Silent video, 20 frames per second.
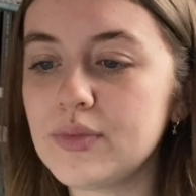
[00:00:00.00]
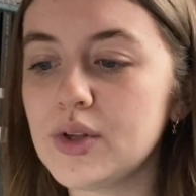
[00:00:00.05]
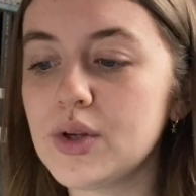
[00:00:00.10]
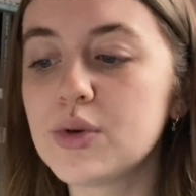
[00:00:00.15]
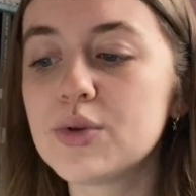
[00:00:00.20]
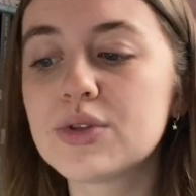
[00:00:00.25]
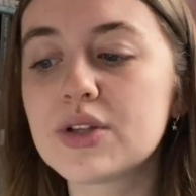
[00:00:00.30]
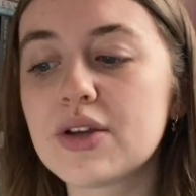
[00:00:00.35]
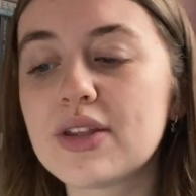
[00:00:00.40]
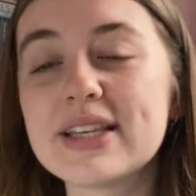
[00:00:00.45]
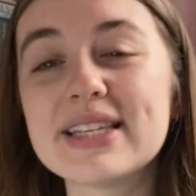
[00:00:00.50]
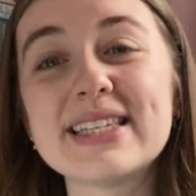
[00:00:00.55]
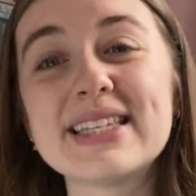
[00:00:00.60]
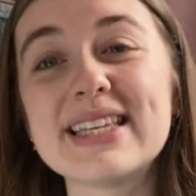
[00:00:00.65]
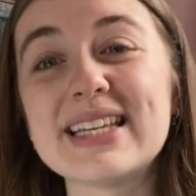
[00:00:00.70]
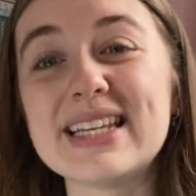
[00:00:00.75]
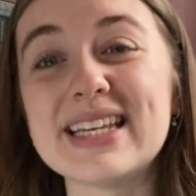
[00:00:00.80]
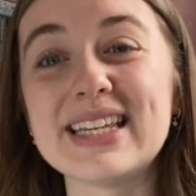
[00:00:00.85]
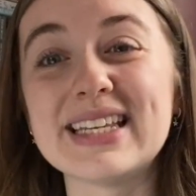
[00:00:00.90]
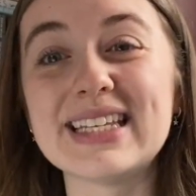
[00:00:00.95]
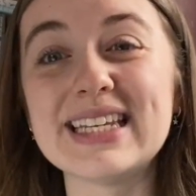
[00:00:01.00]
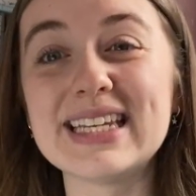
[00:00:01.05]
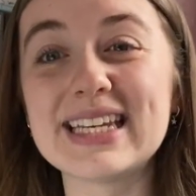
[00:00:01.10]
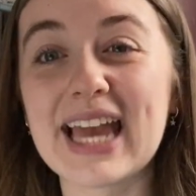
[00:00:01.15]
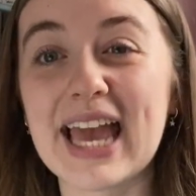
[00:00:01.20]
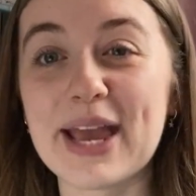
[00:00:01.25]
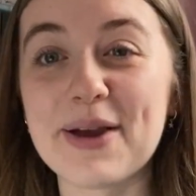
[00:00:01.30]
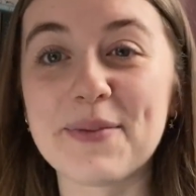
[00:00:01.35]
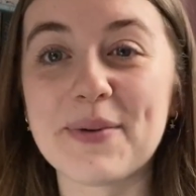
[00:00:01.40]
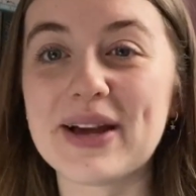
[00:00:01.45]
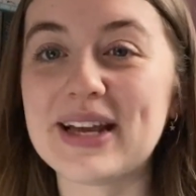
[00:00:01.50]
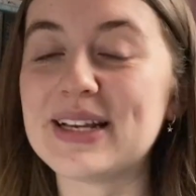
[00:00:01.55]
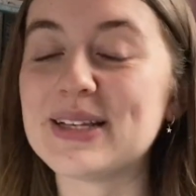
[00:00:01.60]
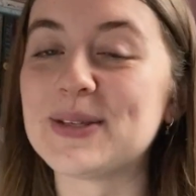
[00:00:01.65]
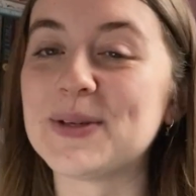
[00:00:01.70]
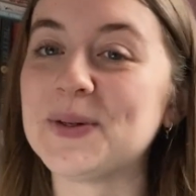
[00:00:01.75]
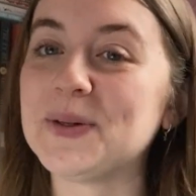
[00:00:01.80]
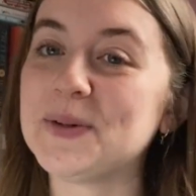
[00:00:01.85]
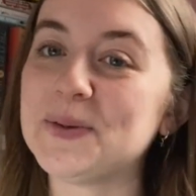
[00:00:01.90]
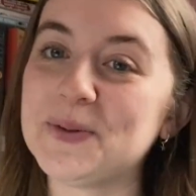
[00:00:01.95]
also this is in a DK weight
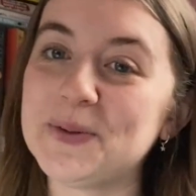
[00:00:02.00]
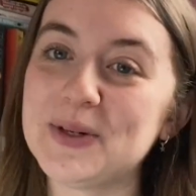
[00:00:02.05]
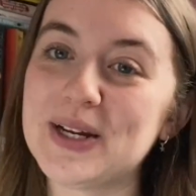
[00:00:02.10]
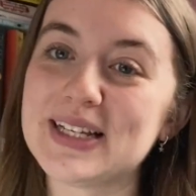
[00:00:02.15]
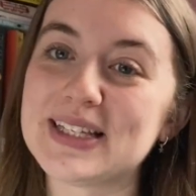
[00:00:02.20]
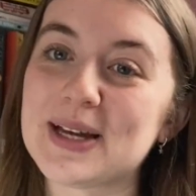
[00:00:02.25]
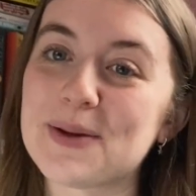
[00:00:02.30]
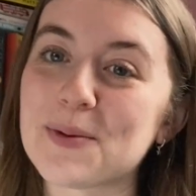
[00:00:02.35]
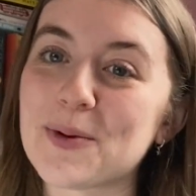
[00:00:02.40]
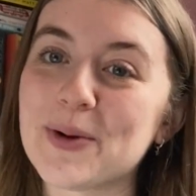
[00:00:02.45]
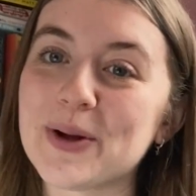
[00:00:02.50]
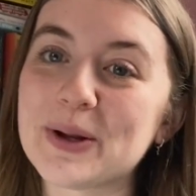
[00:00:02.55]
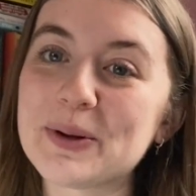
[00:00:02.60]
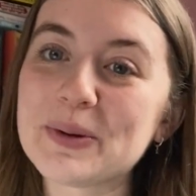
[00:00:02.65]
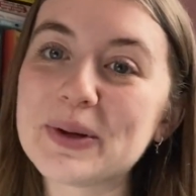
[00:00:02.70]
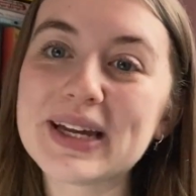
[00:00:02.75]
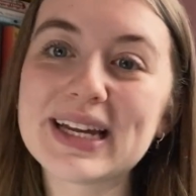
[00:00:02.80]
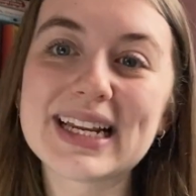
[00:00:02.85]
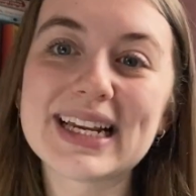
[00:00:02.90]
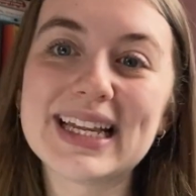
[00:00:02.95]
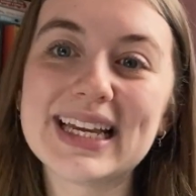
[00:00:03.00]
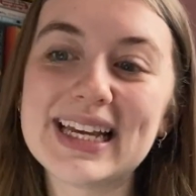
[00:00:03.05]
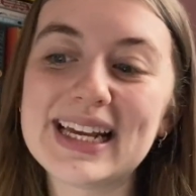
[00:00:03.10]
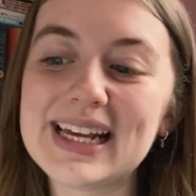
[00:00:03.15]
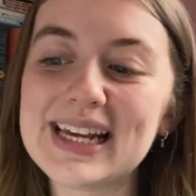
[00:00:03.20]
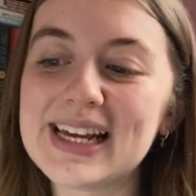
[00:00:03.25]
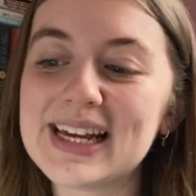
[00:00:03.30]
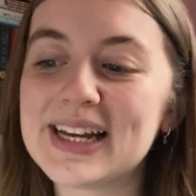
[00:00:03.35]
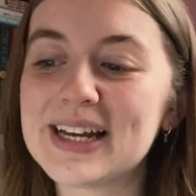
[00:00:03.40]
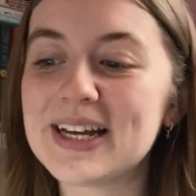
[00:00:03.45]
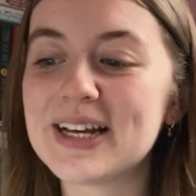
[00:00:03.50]
so it will knit up quite quickly.